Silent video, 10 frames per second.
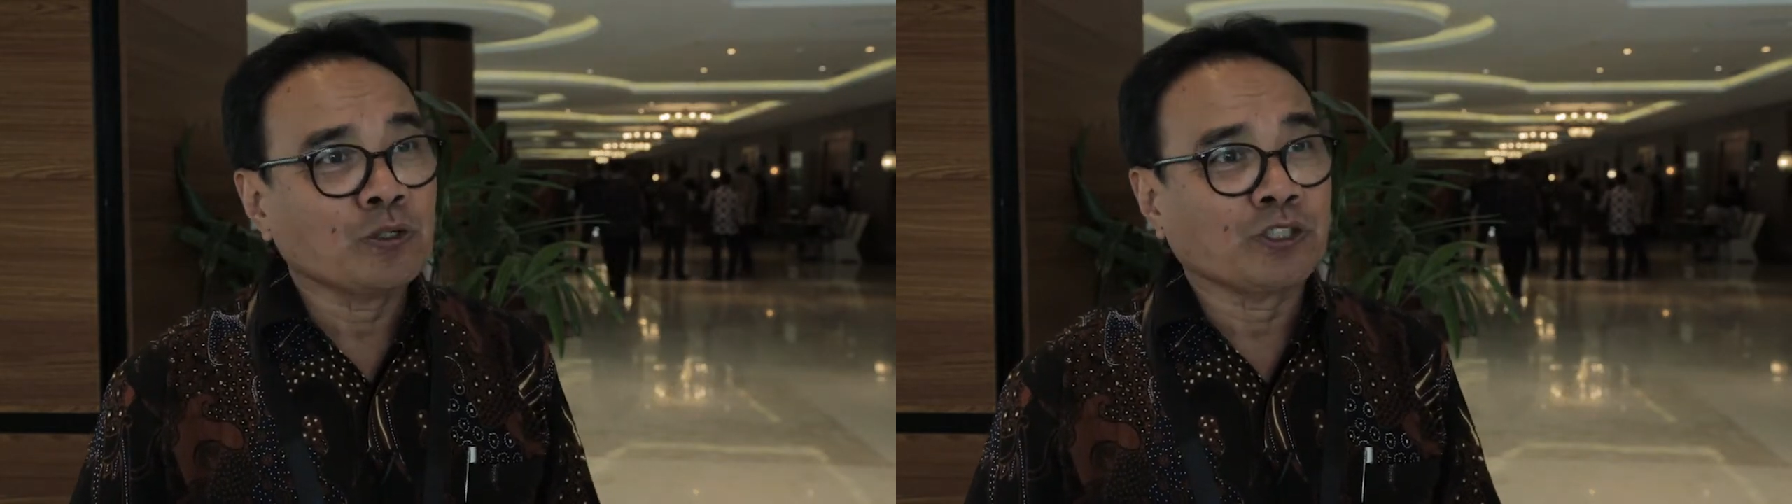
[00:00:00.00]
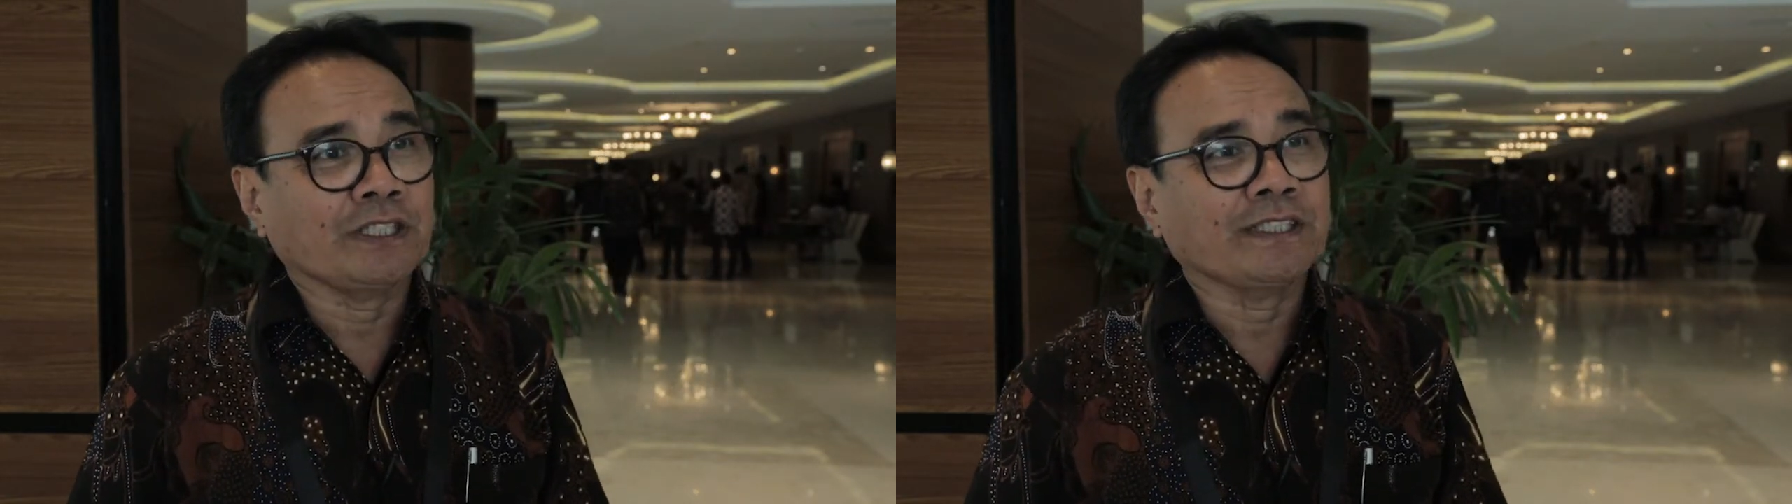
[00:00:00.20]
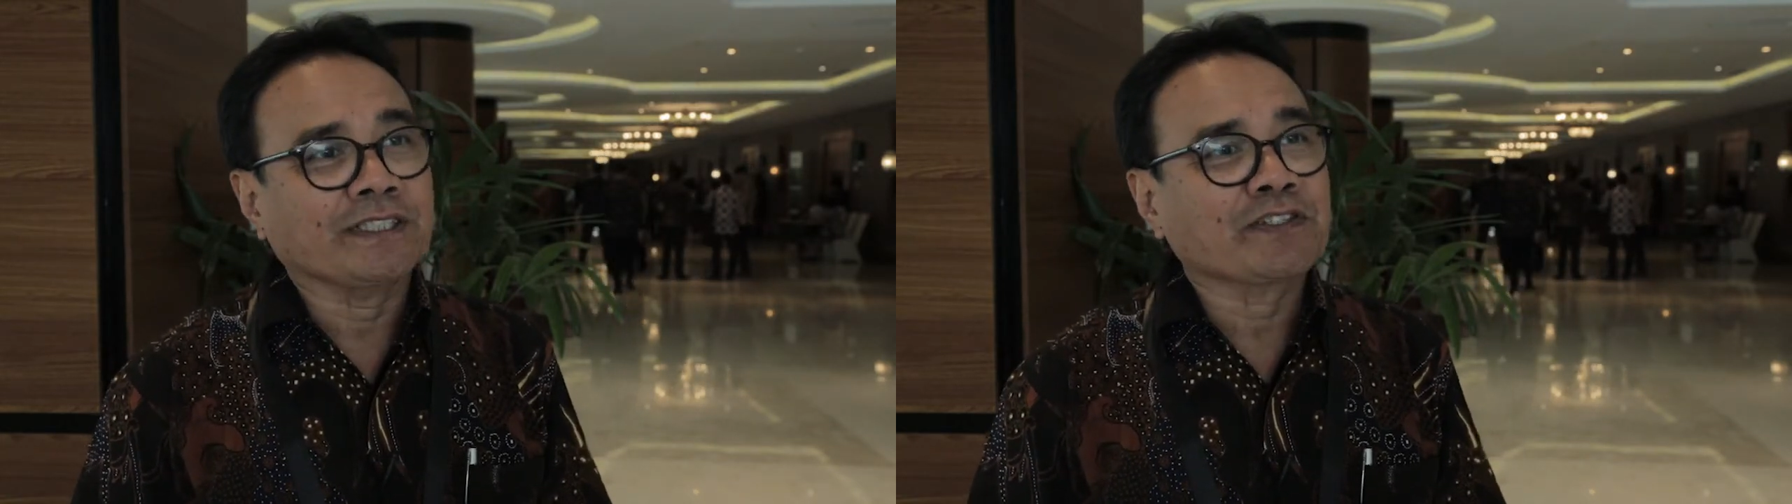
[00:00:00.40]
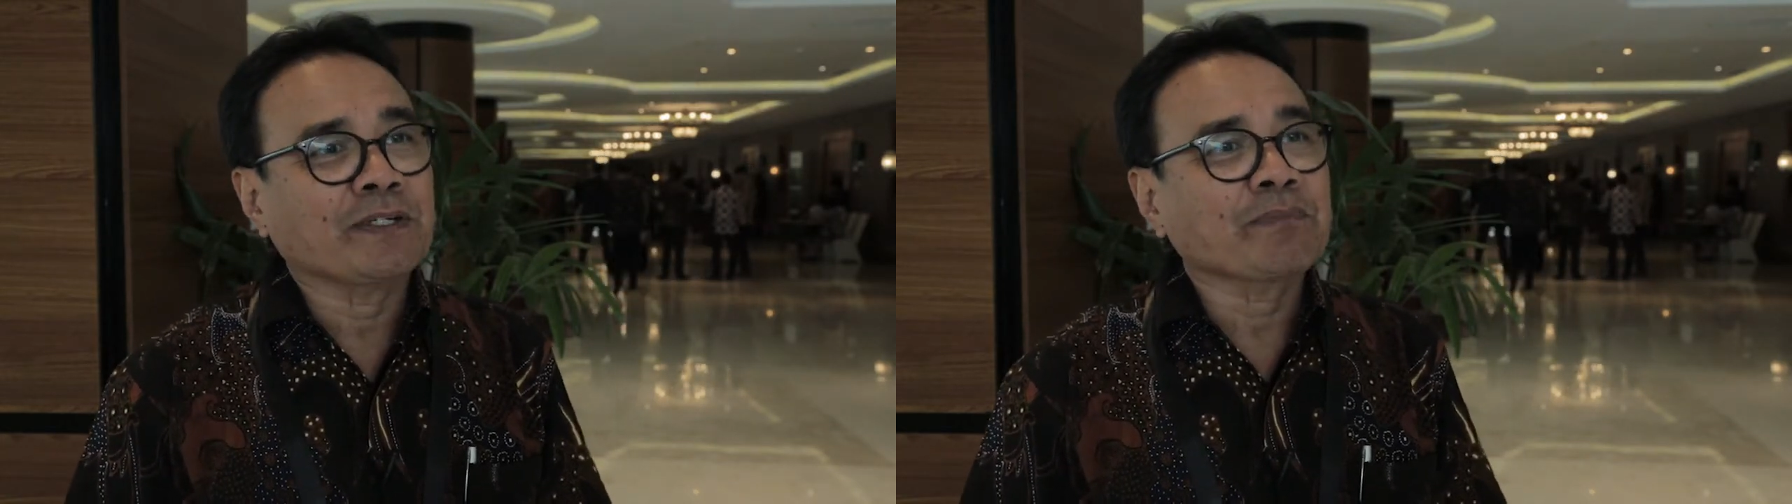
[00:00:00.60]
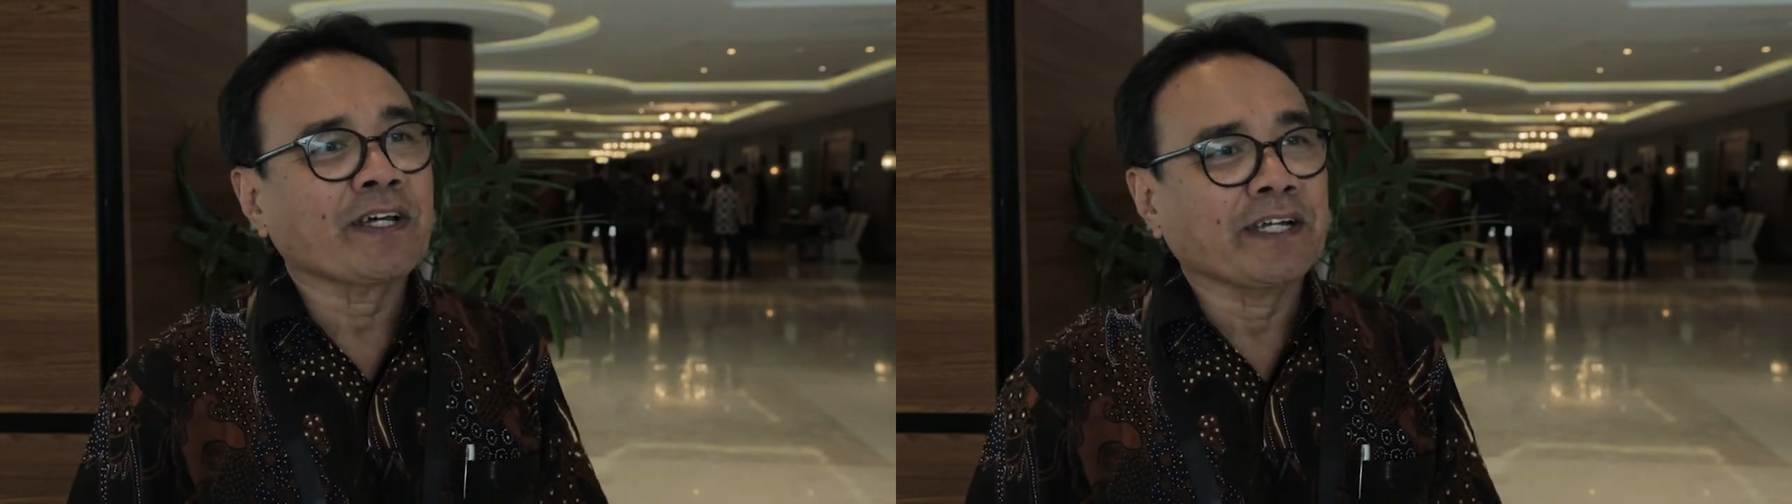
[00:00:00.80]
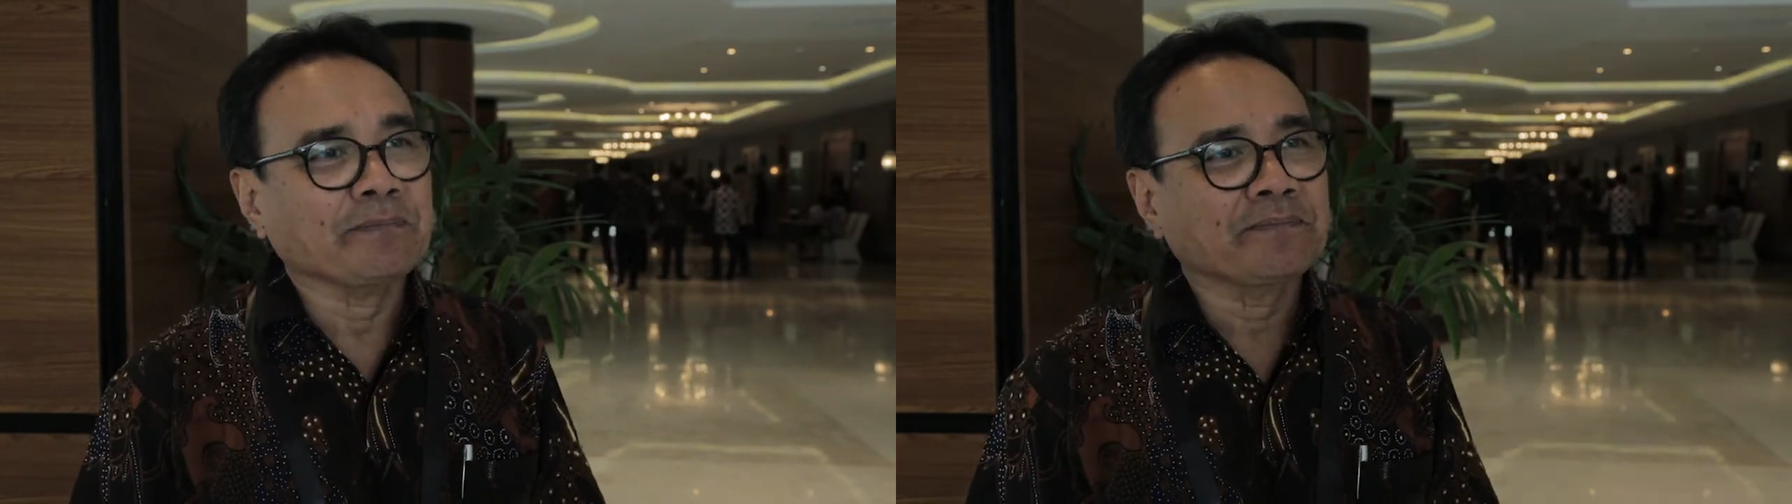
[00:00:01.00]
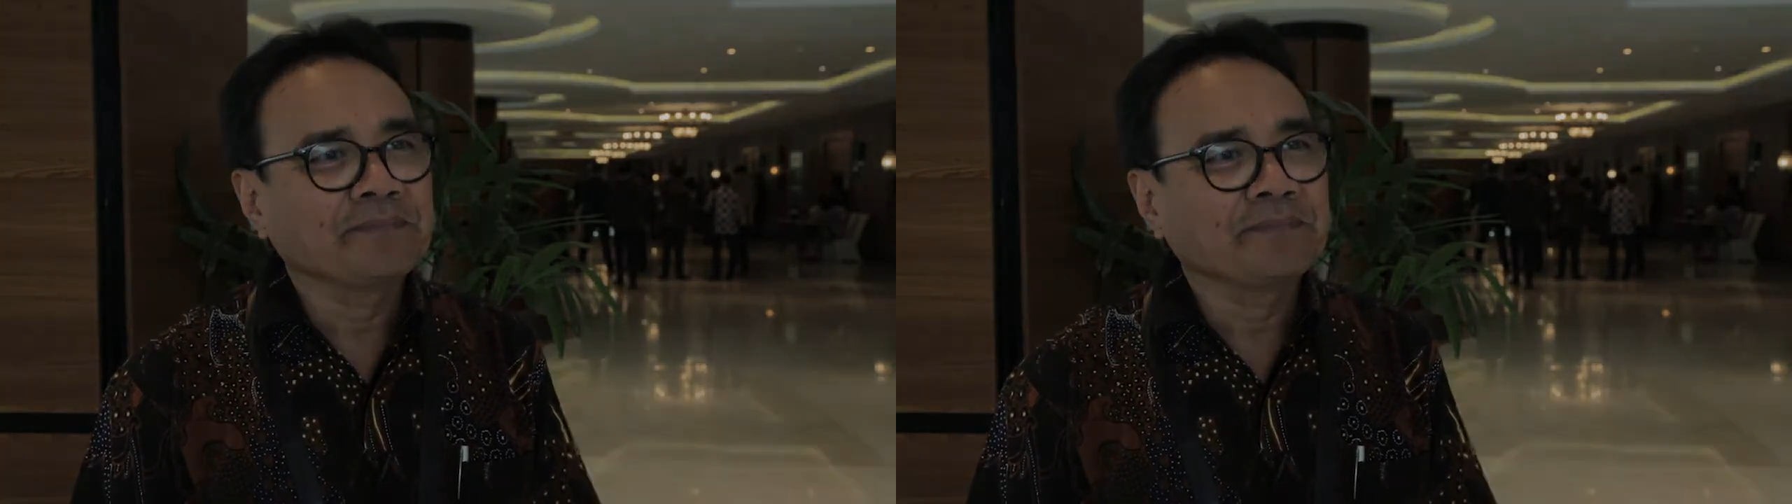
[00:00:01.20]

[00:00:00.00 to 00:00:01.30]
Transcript: ocean at the same time.